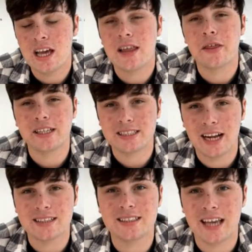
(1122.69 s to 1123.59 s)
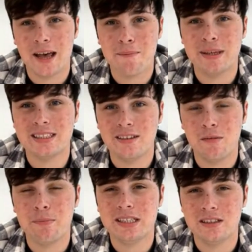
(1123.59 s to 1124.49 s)
things started to get busier and
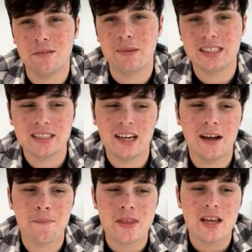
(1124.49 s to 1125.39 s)
busier and busier.